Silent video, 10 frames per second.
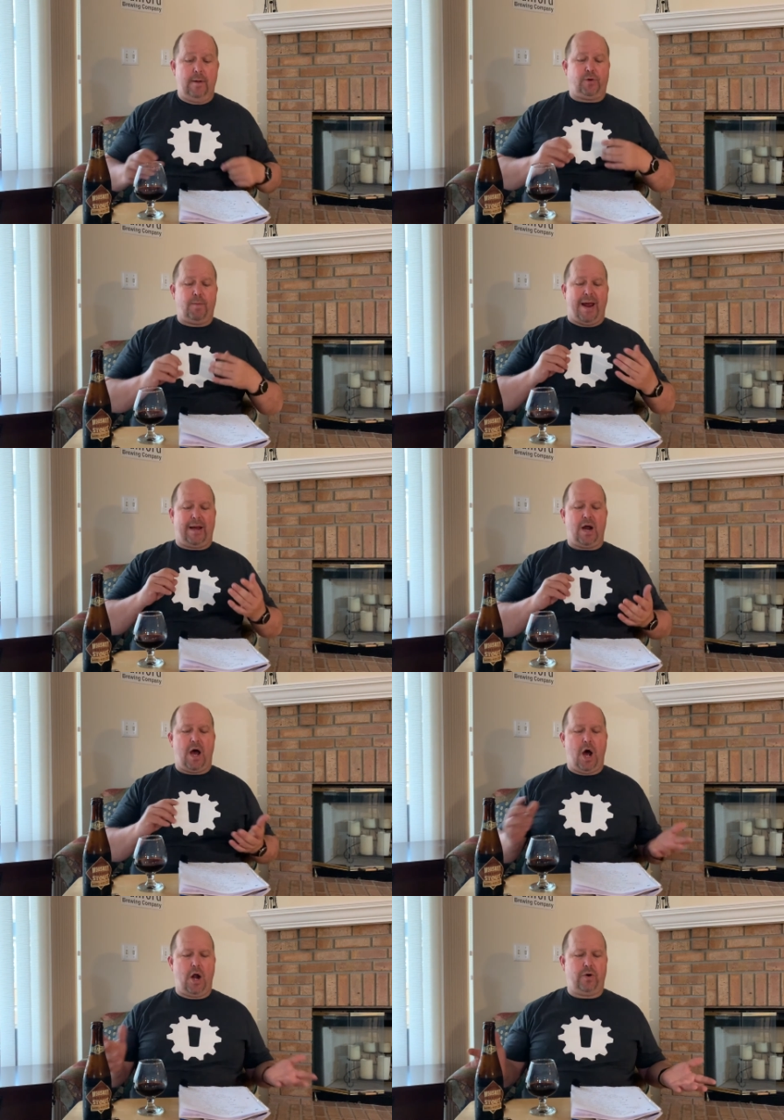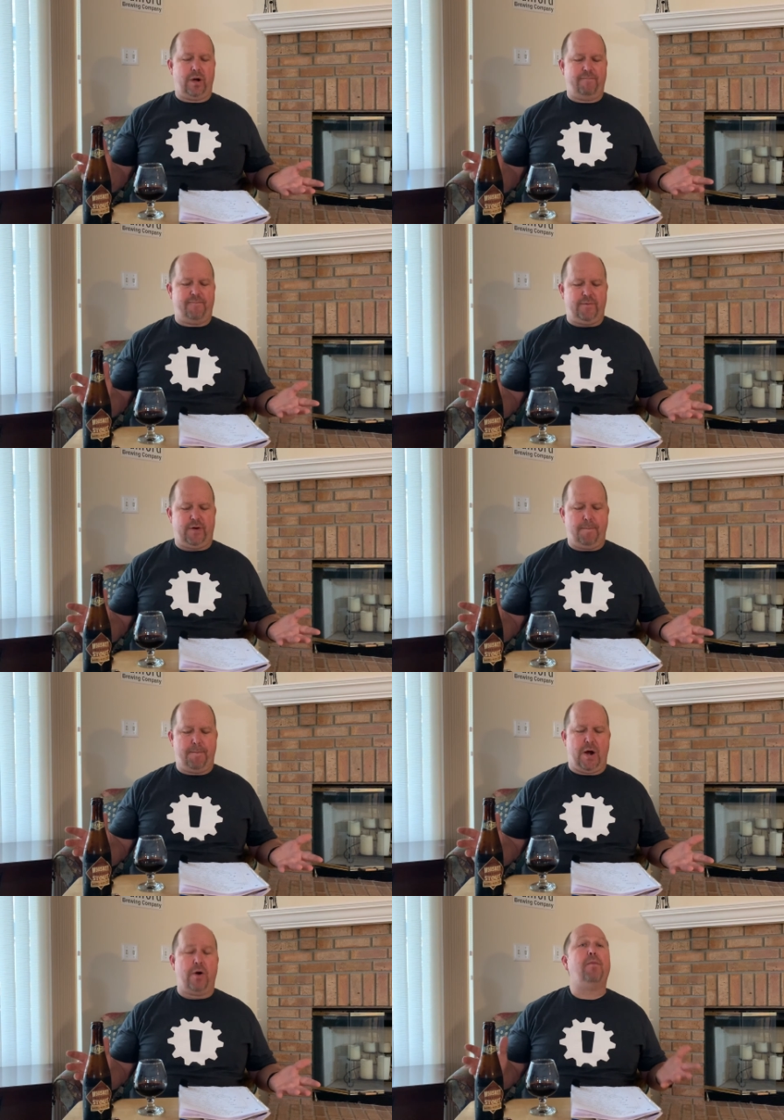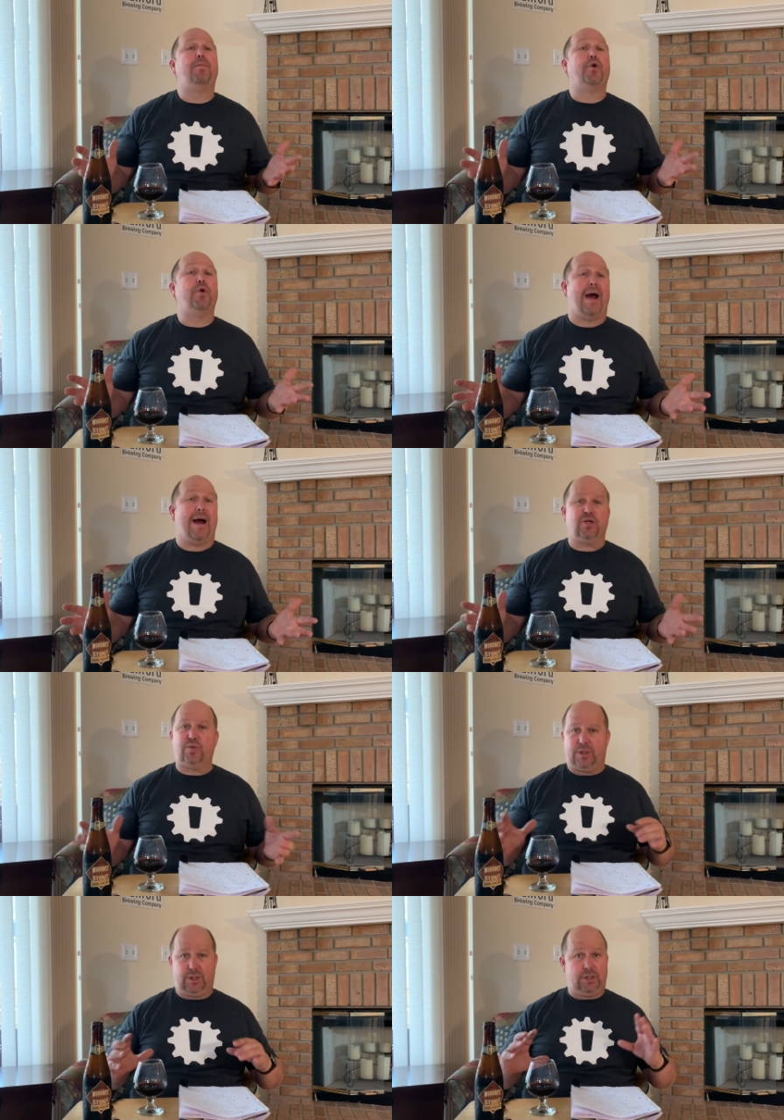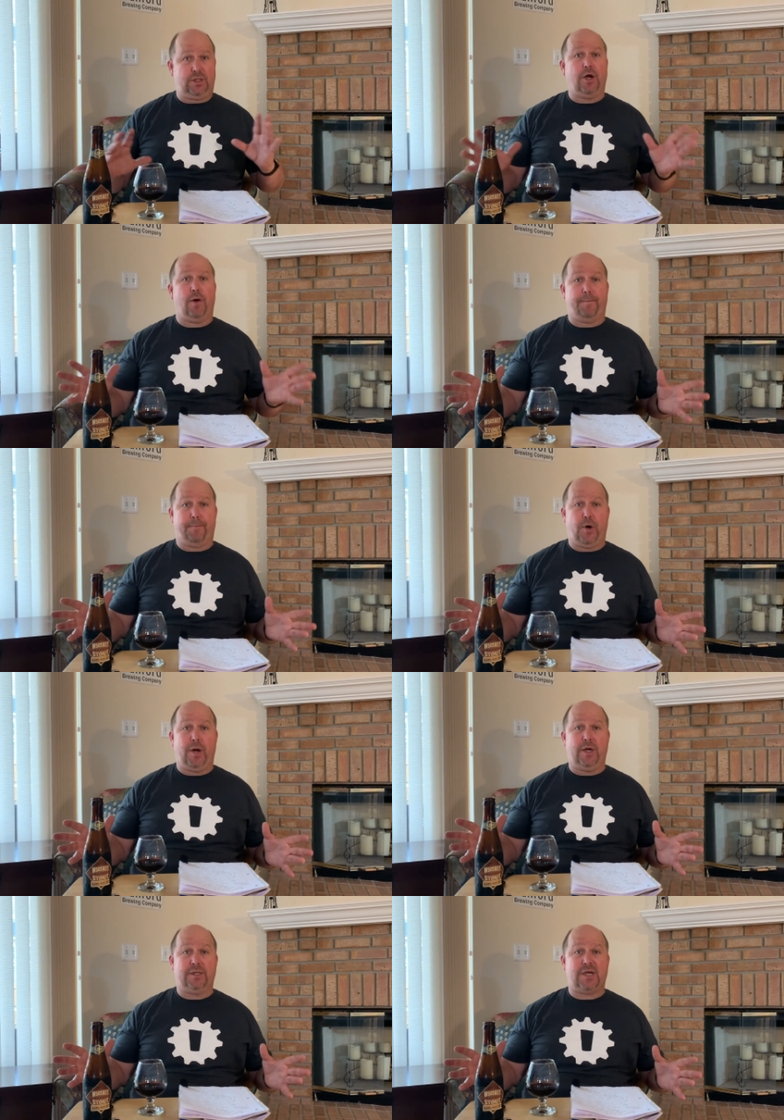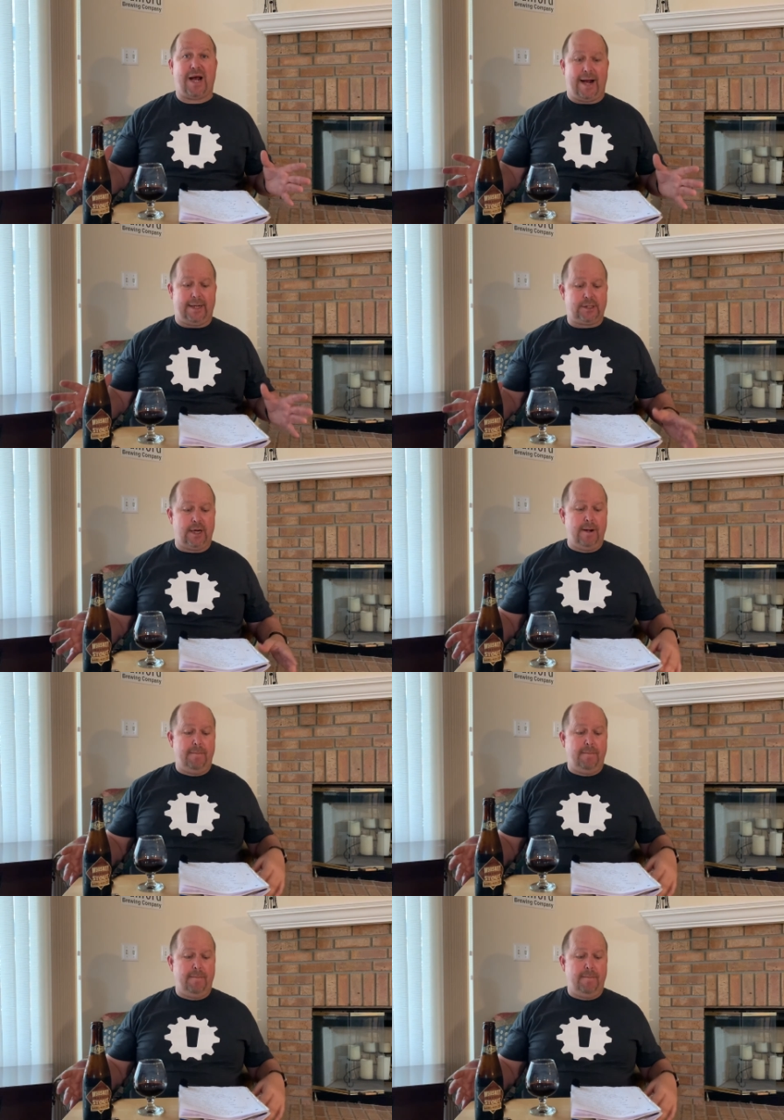to make it a 150 barrel brew house, which is, you know, pretty good size.